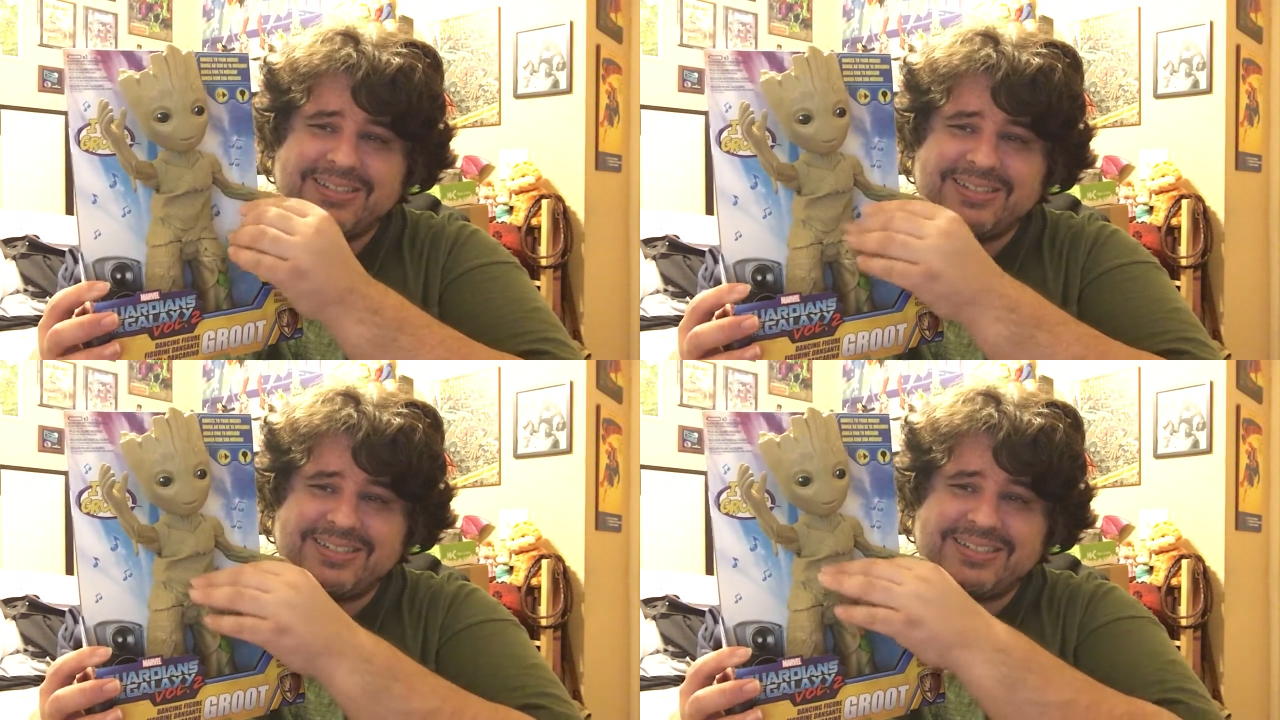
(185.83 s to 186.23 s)

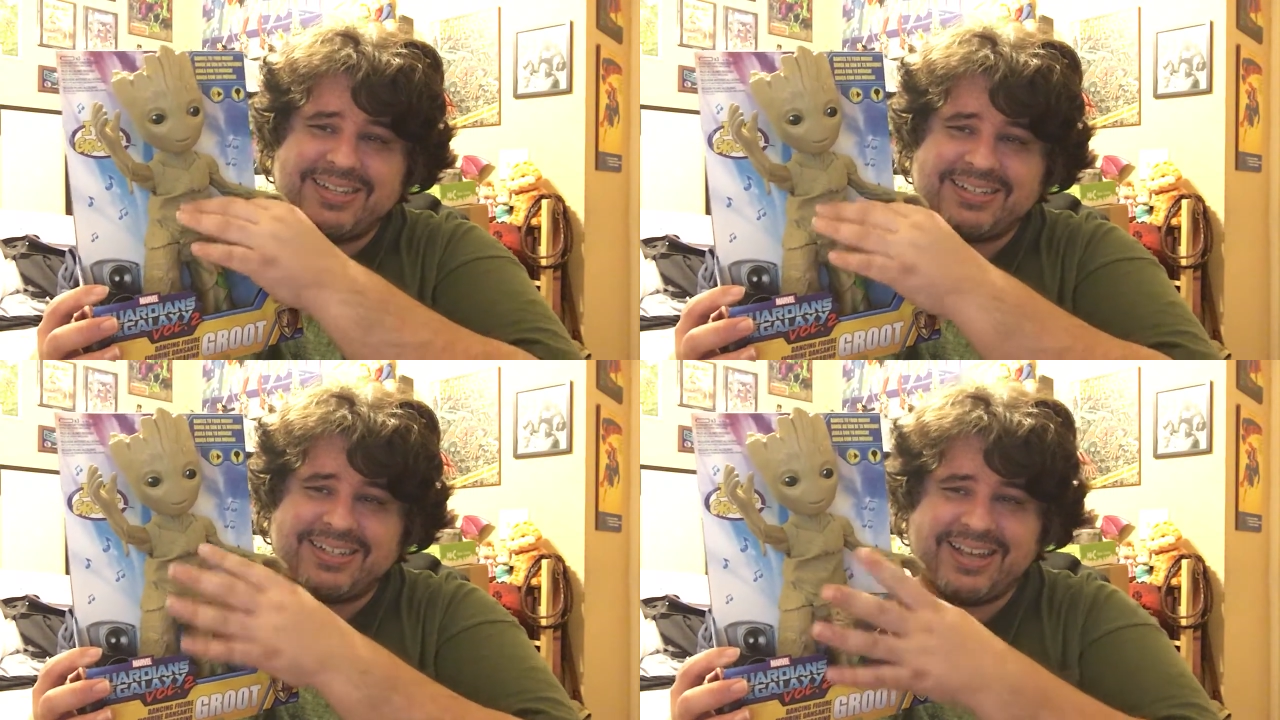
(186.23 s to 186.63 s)

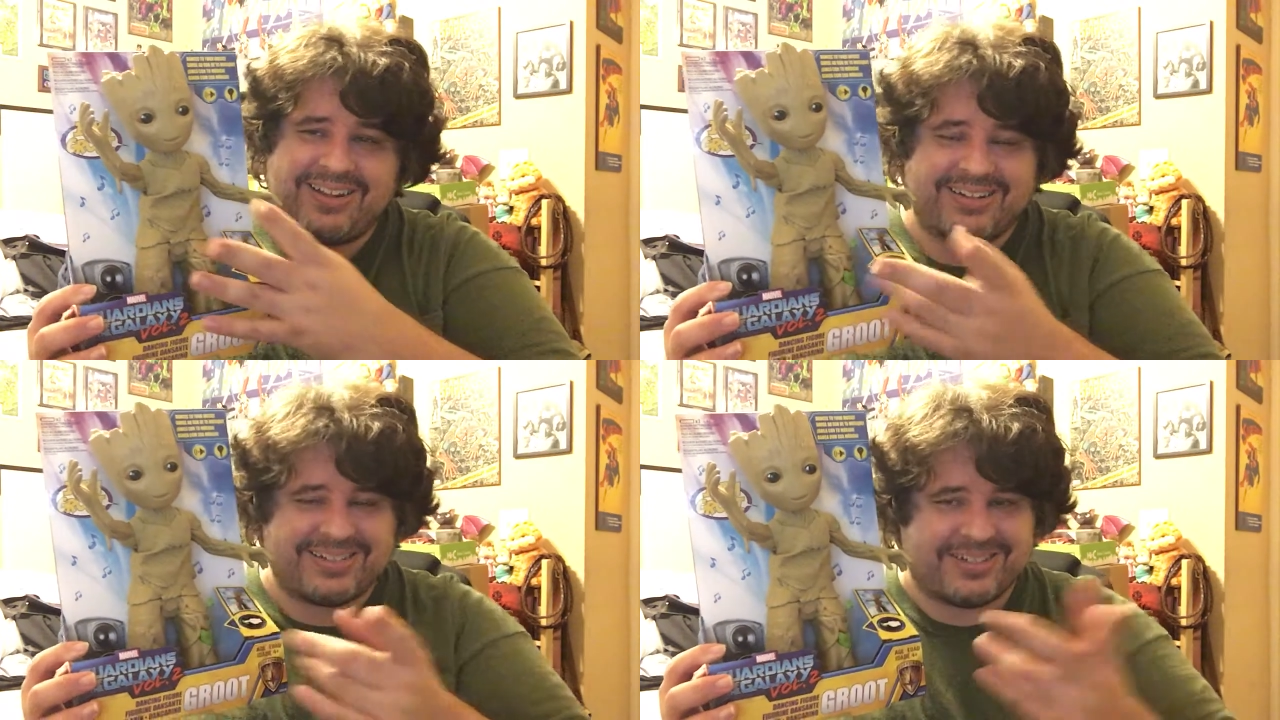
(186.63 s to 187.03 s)
stick
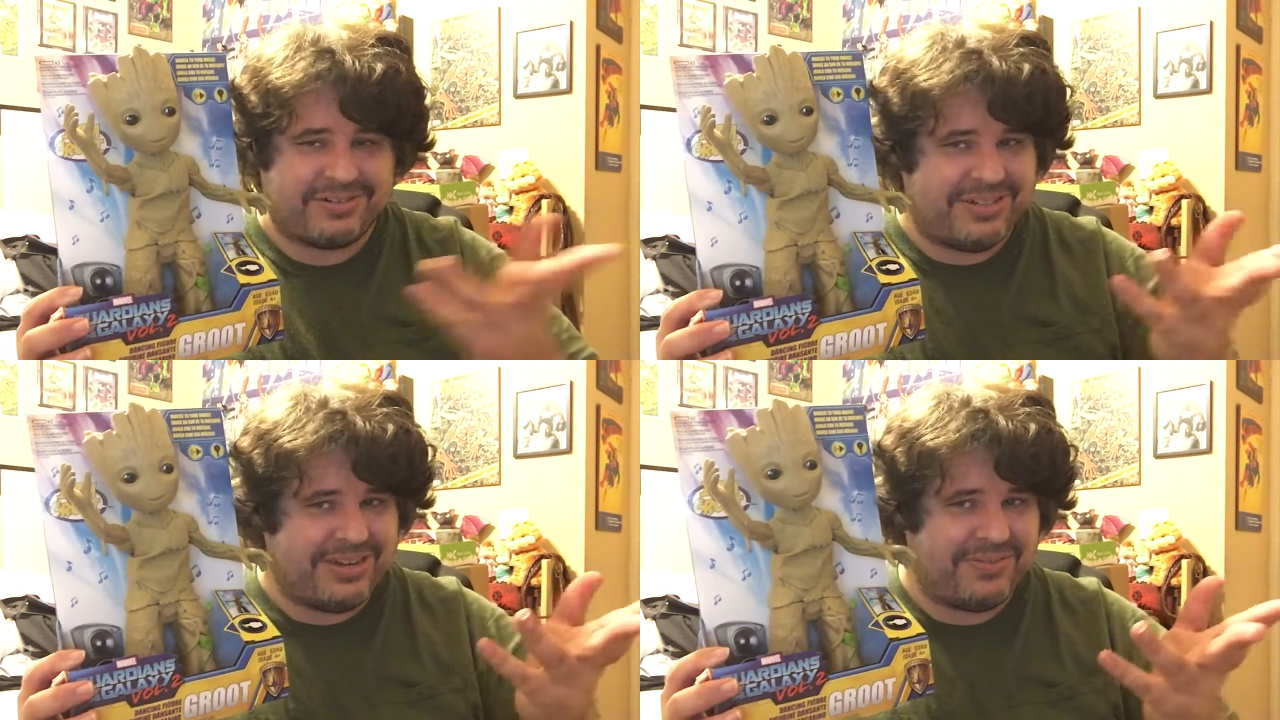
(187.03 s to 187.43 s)
together, because
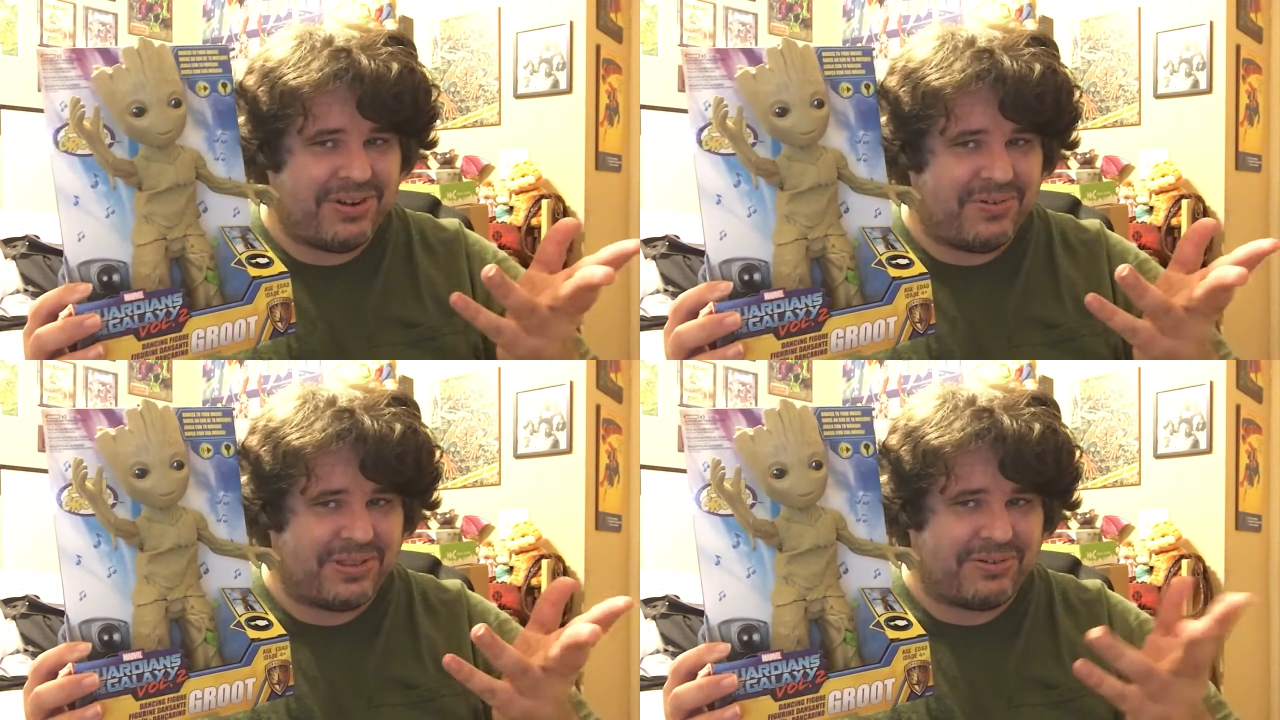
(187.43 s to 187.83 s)
you never
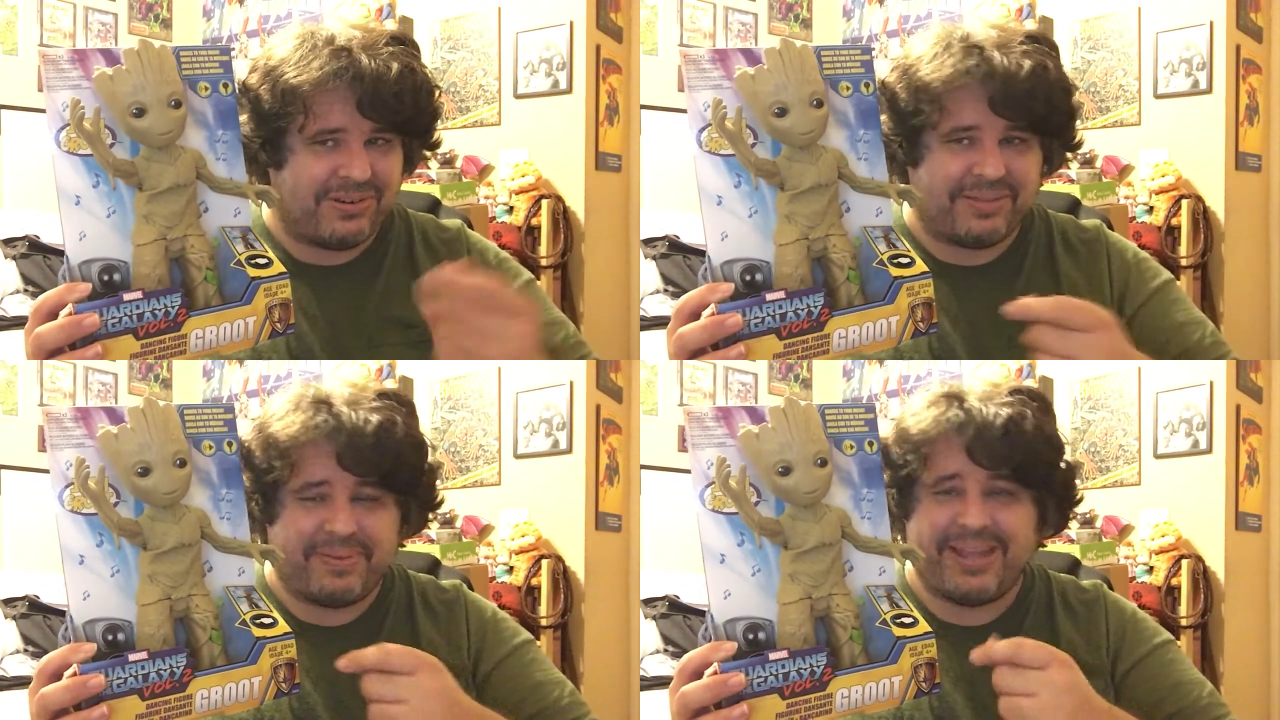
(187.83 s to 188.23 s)
know with
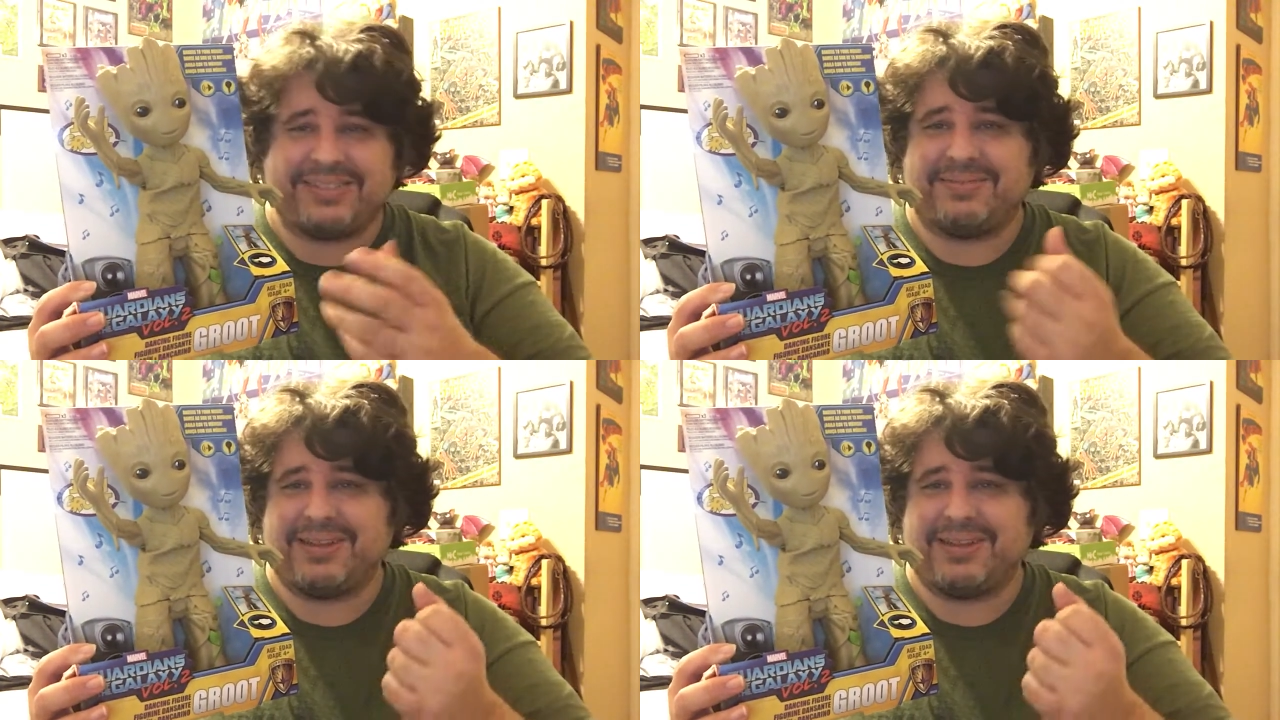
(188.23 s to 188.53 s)
acrylic paint.